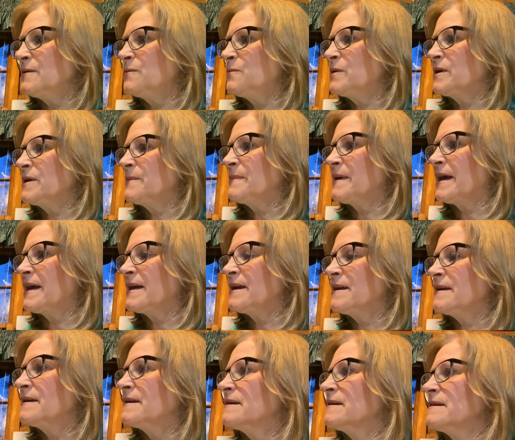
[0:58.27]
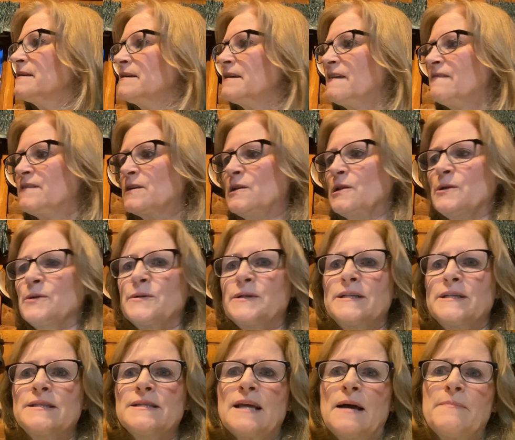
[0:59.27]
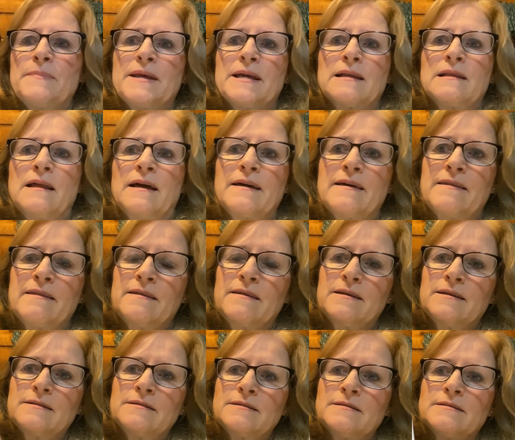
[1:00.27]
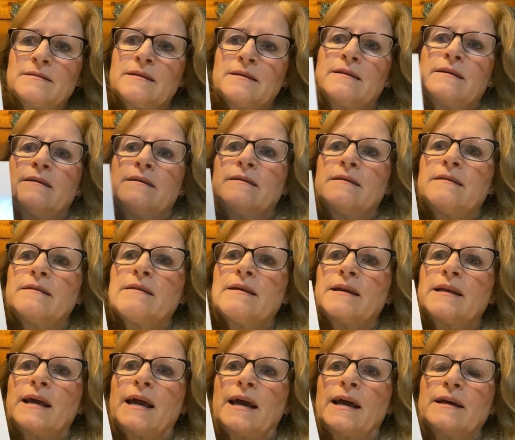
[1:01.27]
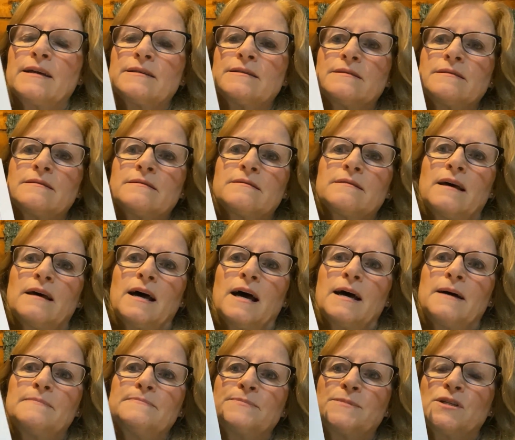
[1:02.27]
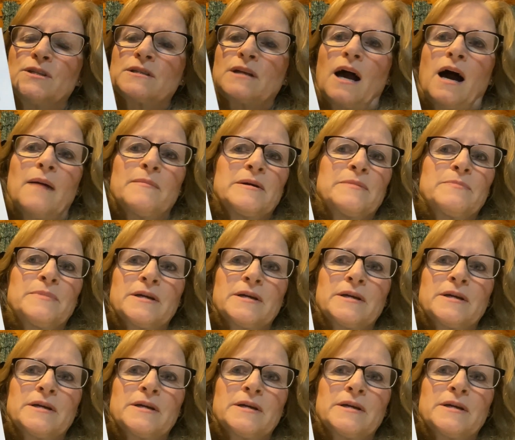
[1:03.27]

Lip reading: We may have included something like this that has just common